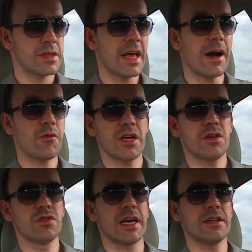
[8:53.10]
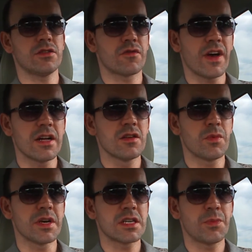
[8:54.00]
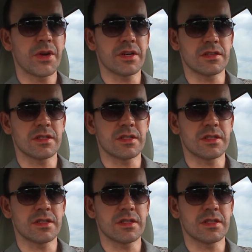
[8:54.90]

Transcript: That way you'll get your valuable experience.